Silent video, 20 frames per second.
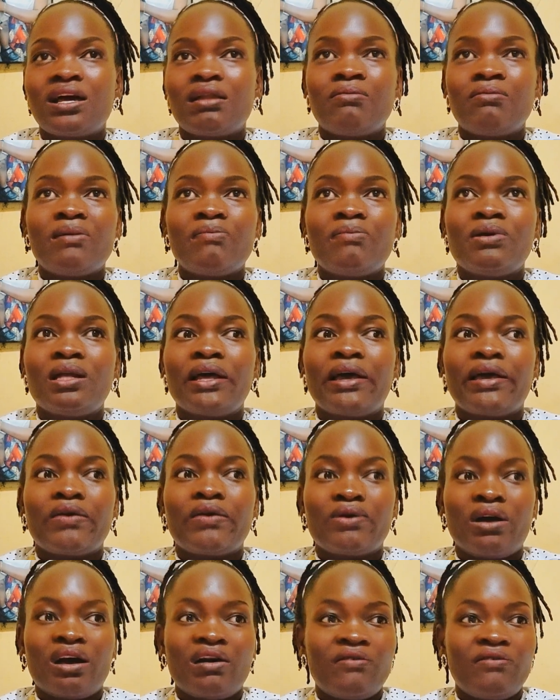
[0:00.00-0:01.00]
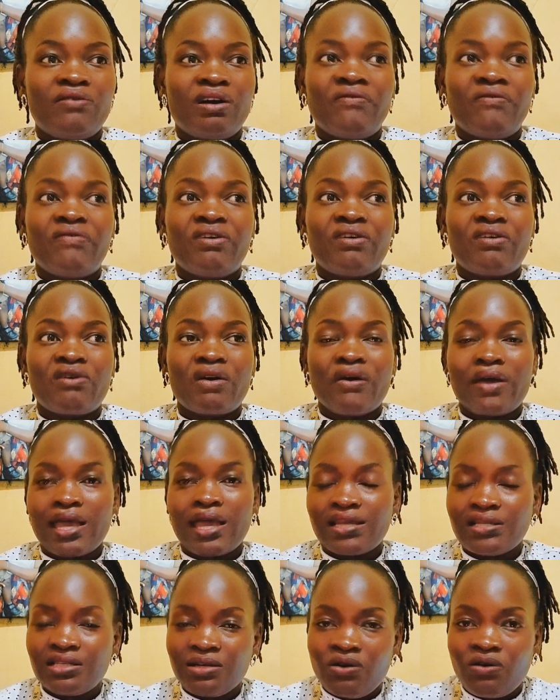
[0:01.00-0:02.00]
and maybe like you have a
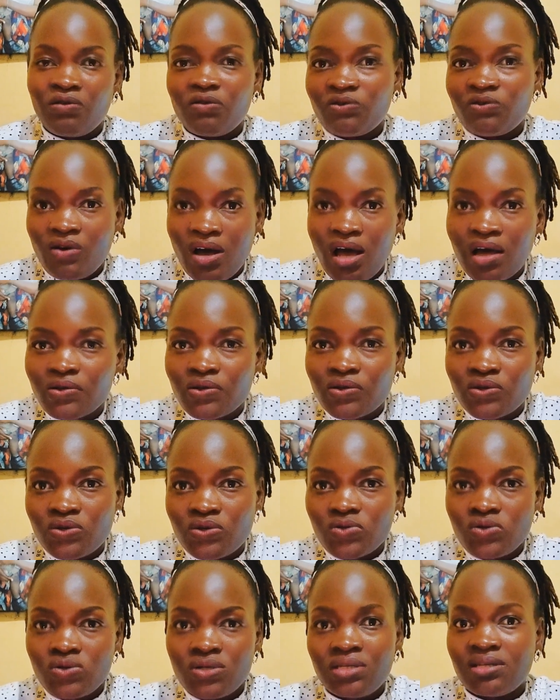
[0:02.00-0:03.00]
variety of work to do.